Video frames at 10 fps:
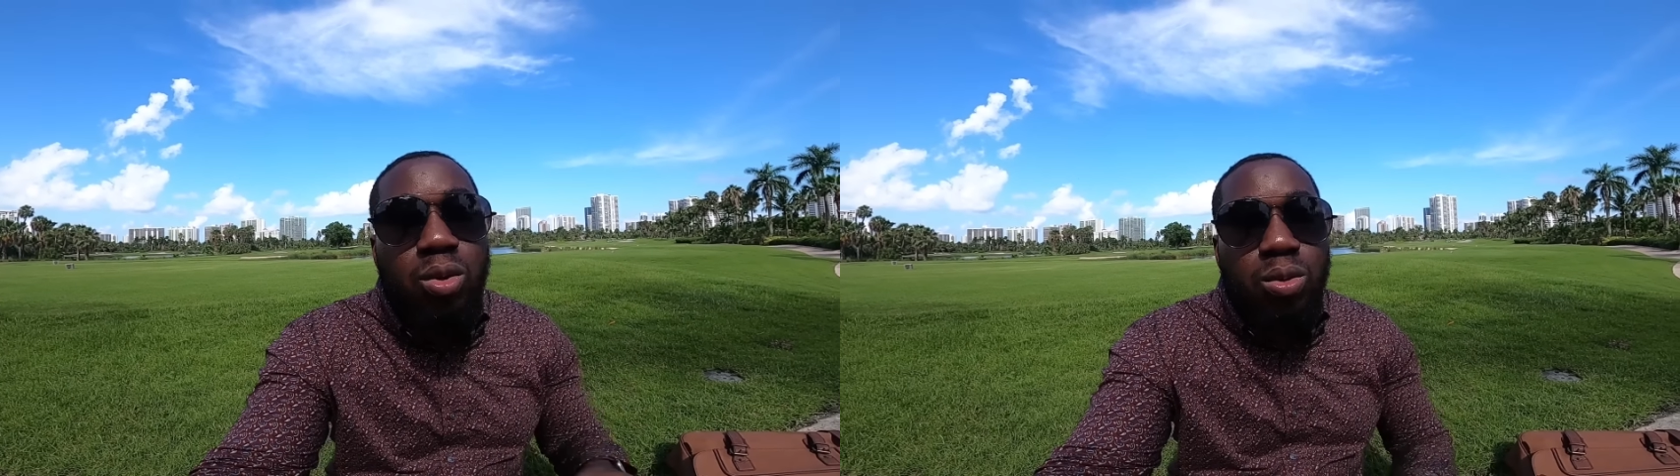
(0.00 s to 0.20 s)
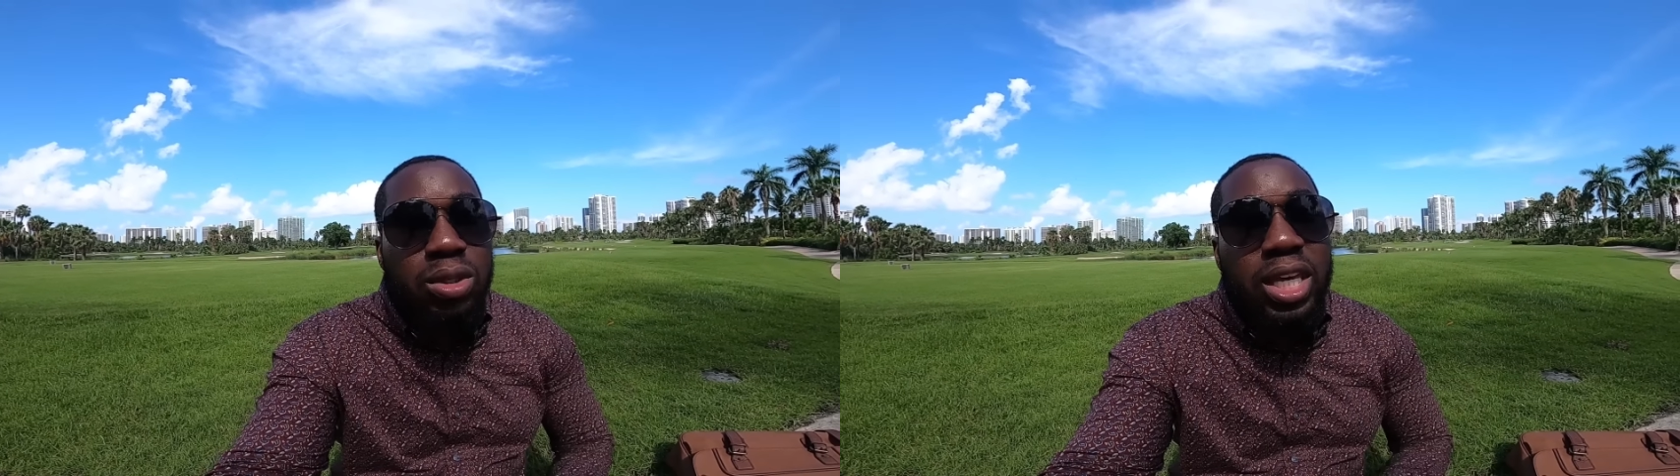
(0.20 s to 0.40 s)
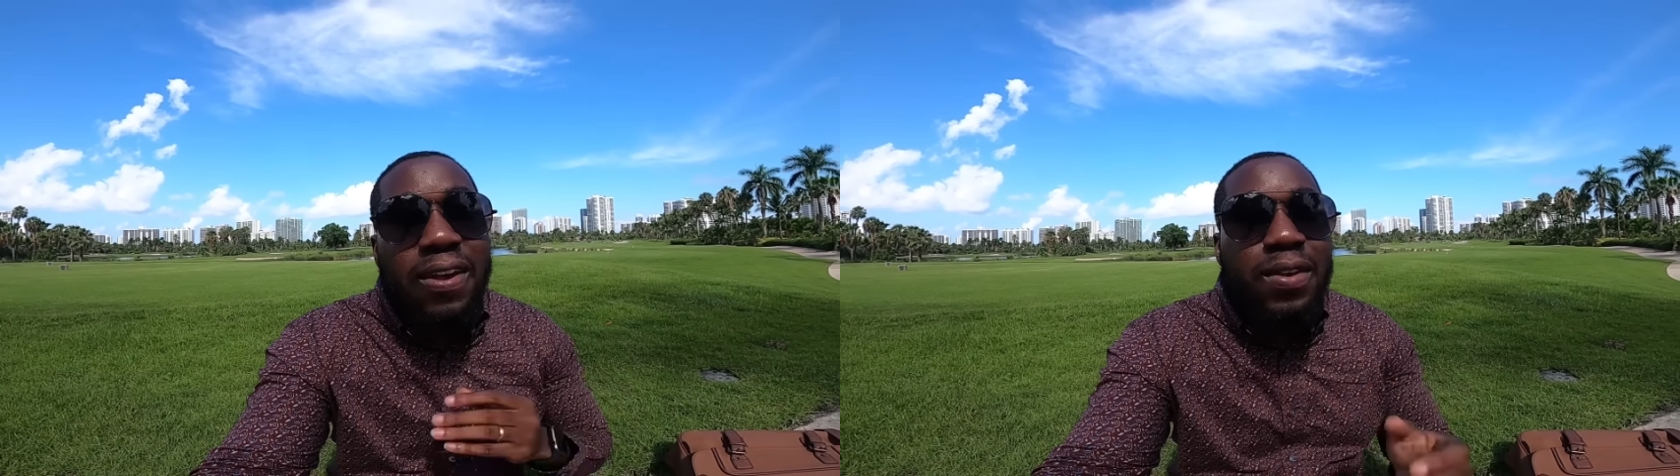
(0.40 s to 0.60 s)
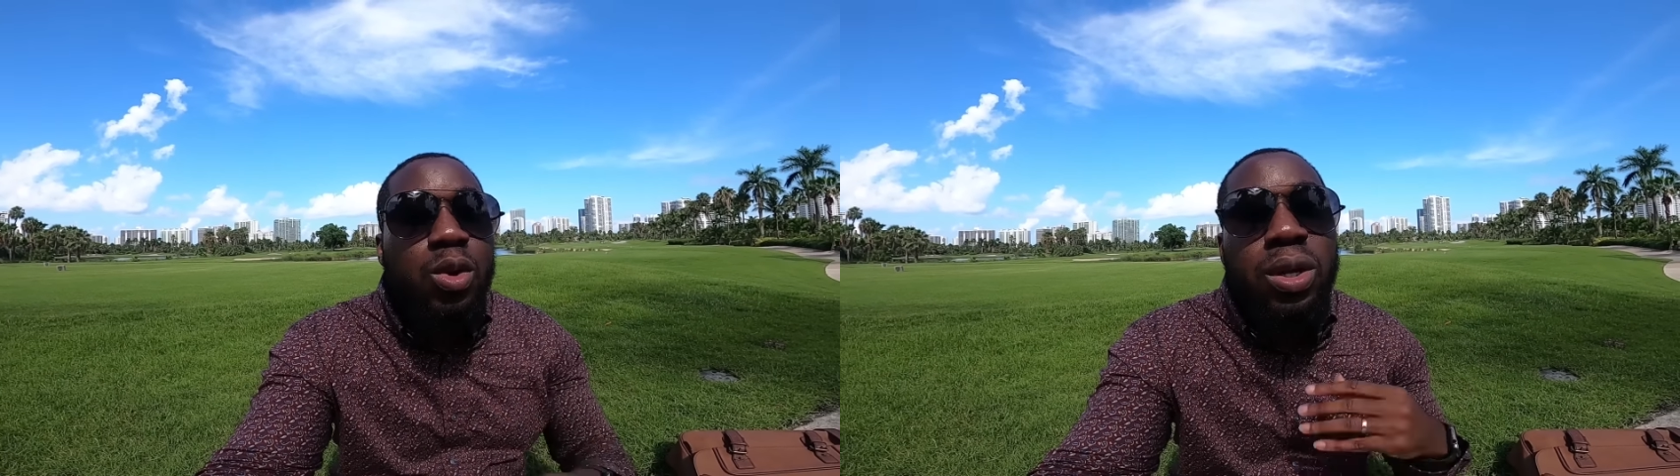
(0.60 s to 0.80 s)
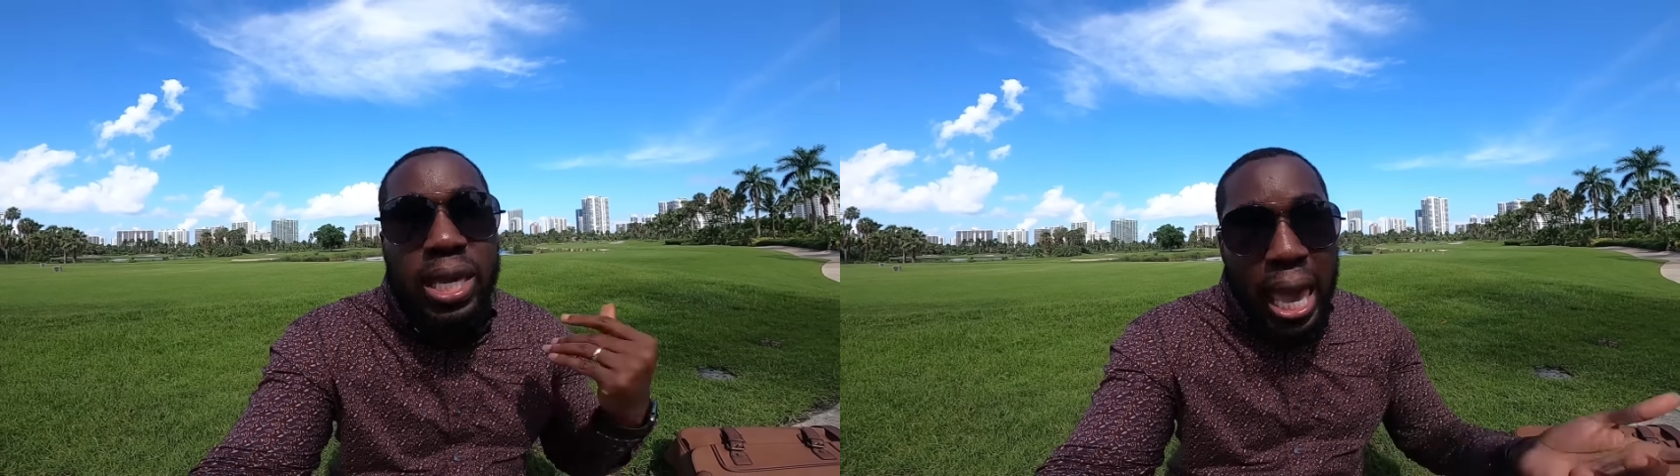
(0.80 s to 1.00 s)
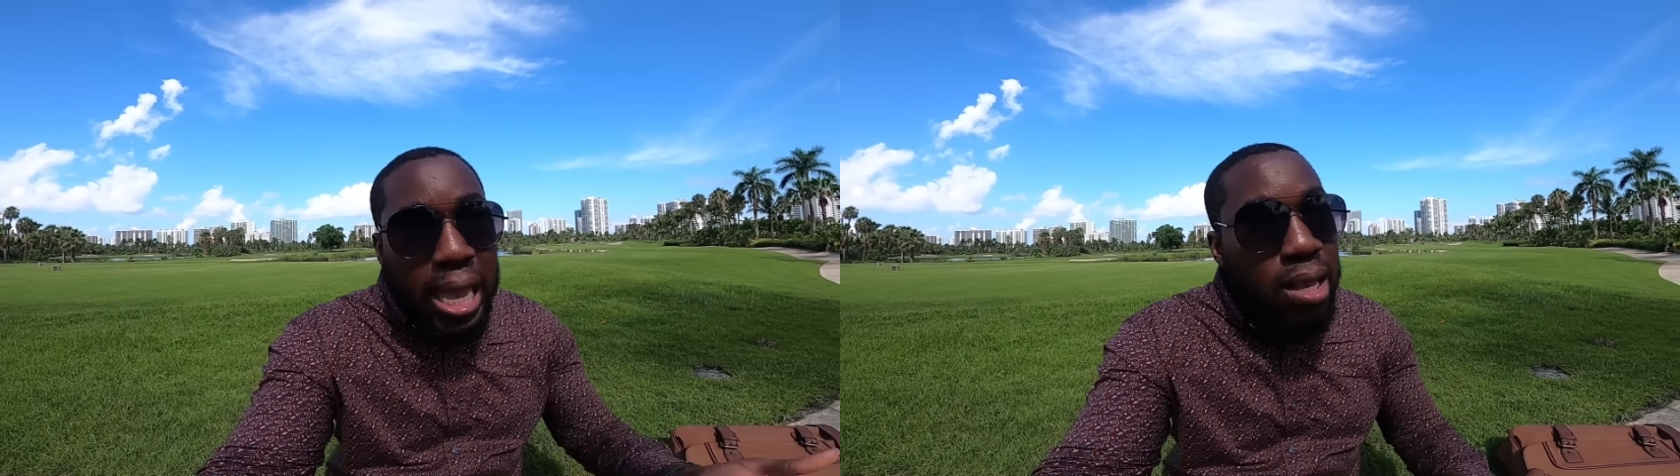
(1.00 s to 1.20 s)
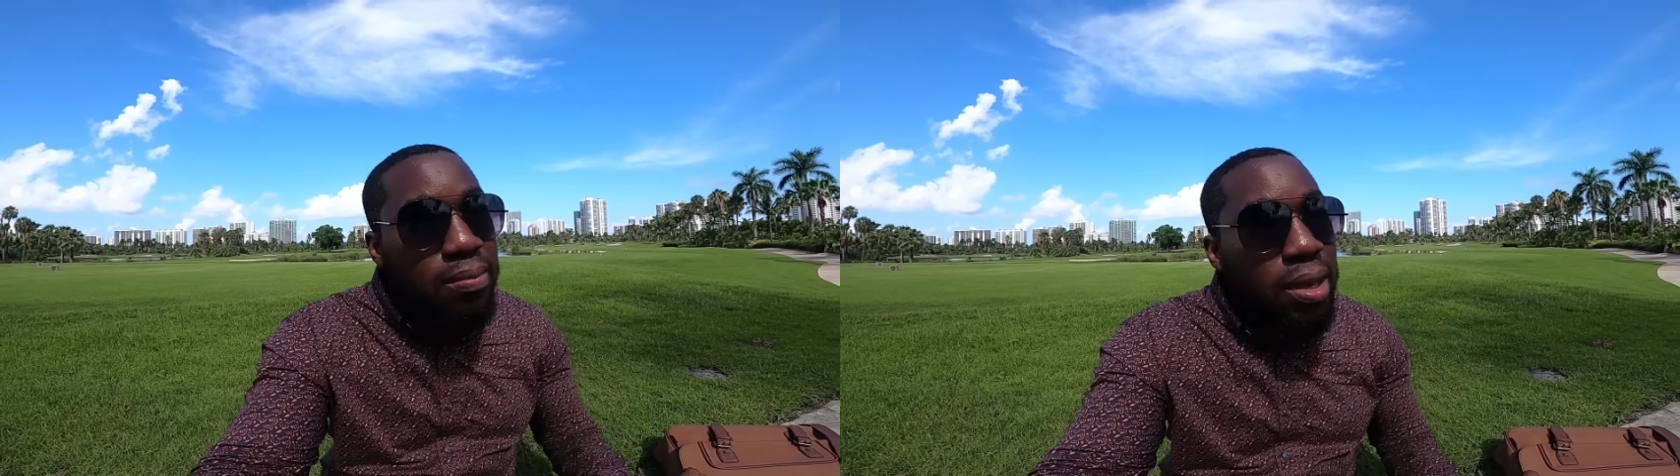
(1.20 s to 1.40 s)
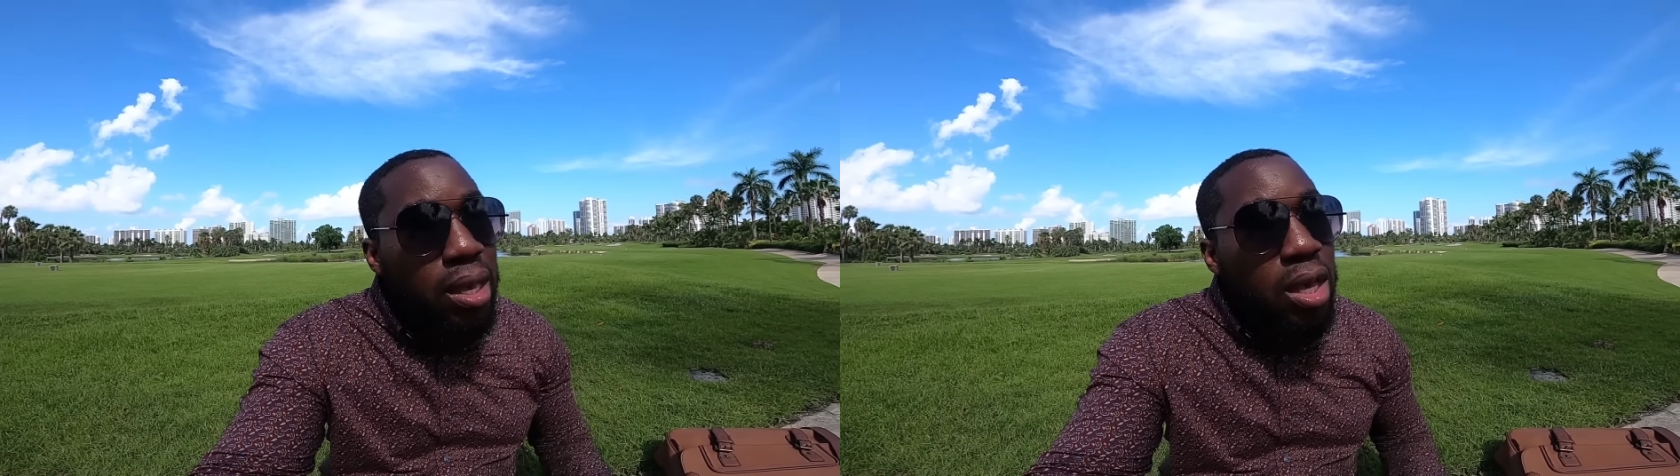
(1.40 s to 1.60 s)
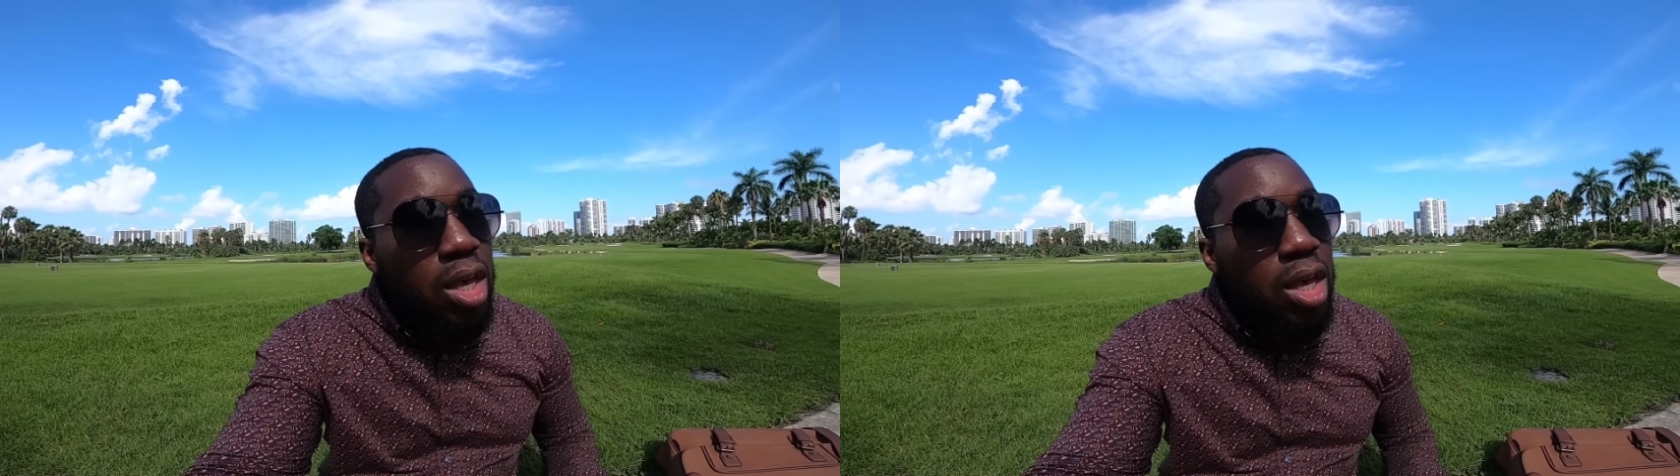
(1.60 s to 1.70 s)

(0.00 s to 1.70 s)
you, giving you the game,